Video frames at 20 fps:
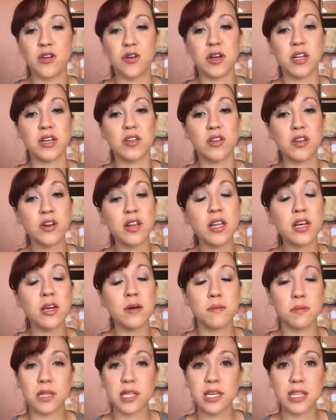You can literally
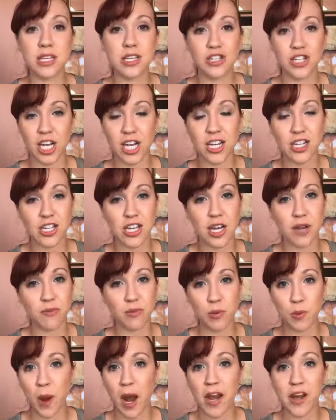completely change it
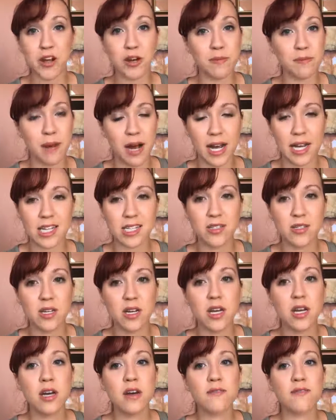and rewire your mind
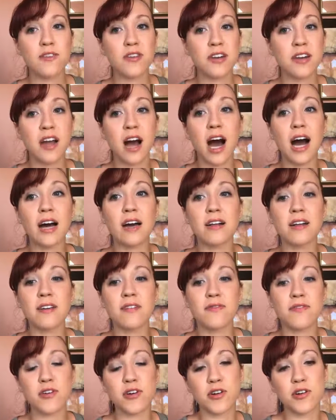
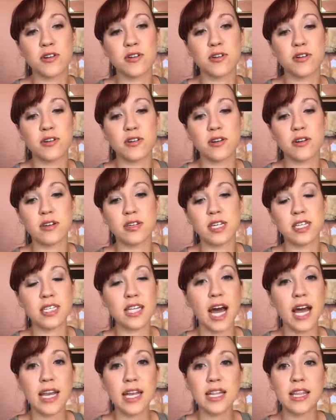for
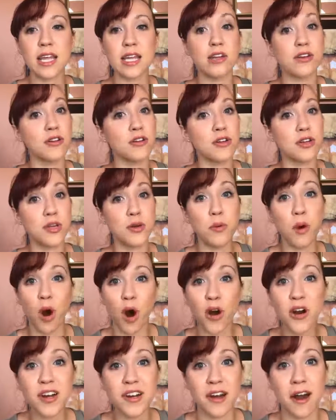deciding that you
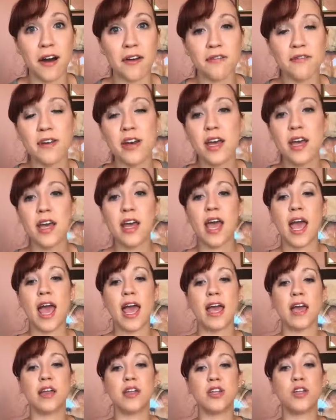are enough
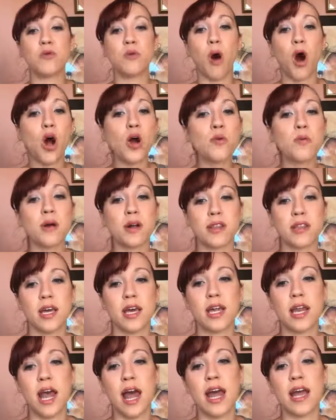and you are worth it.